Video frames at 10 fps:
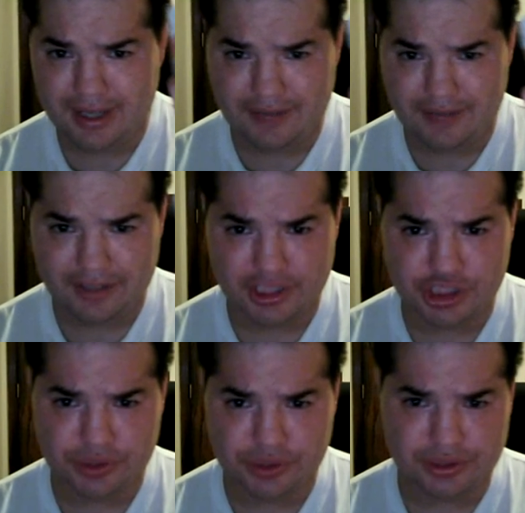if you're gonna
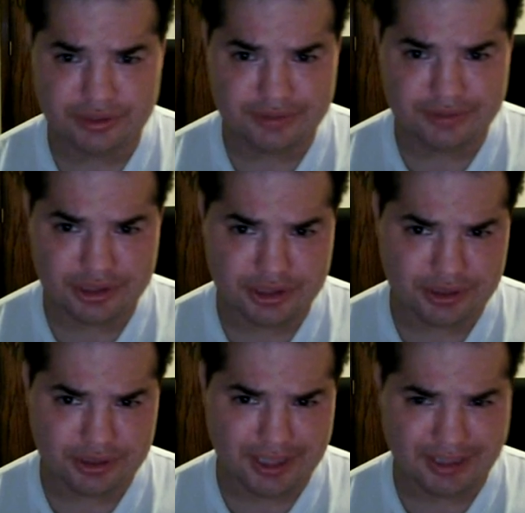juice,
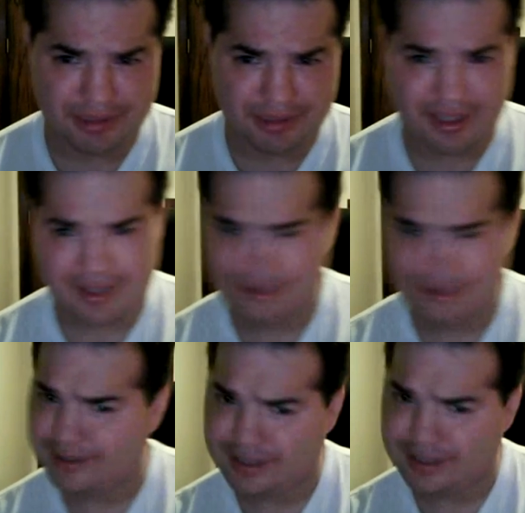try something like
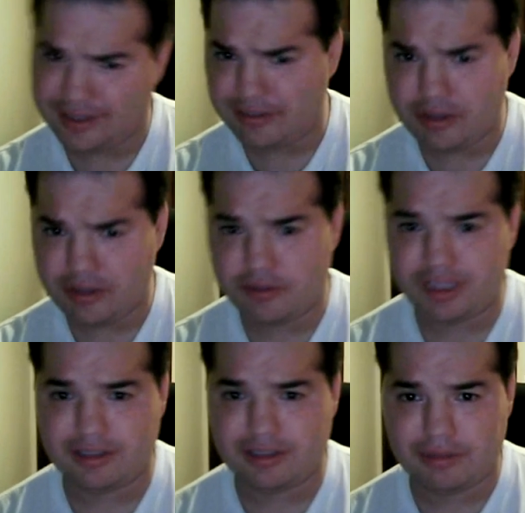this. It doesn't have to be this
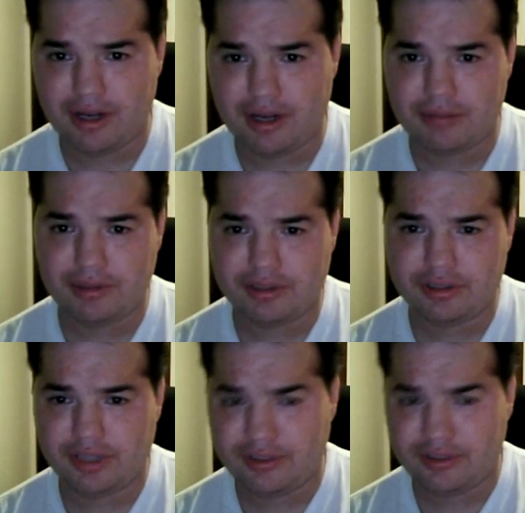particular product, but look
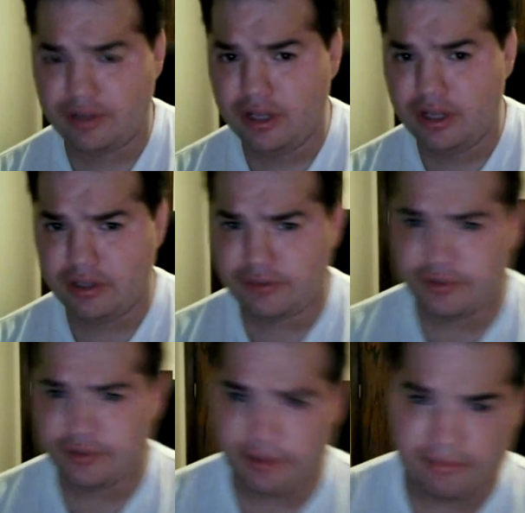
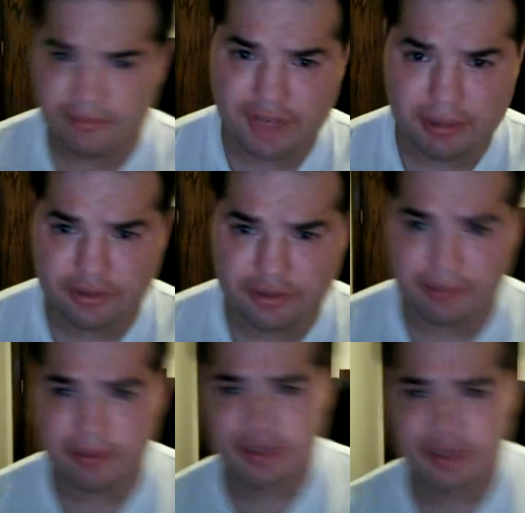for some fiber
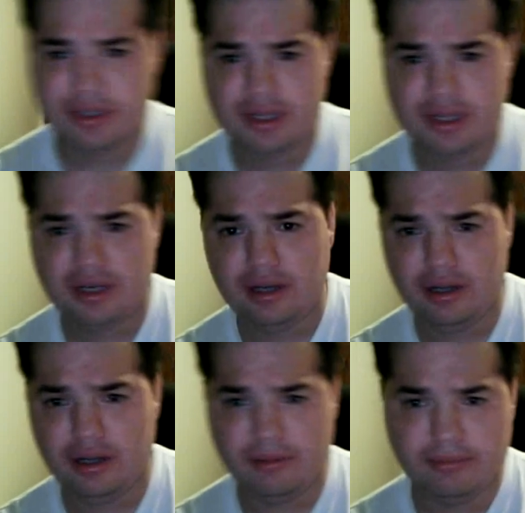supplement.
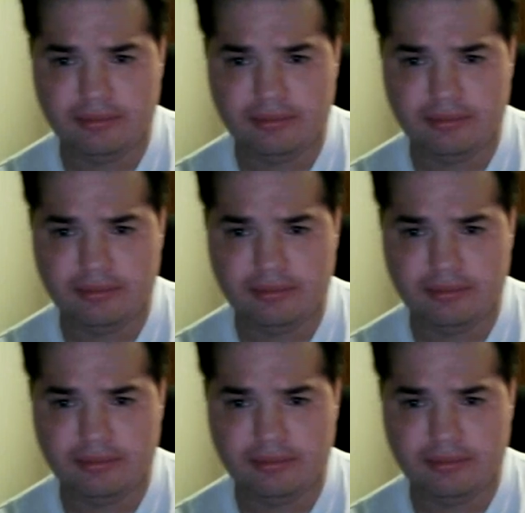I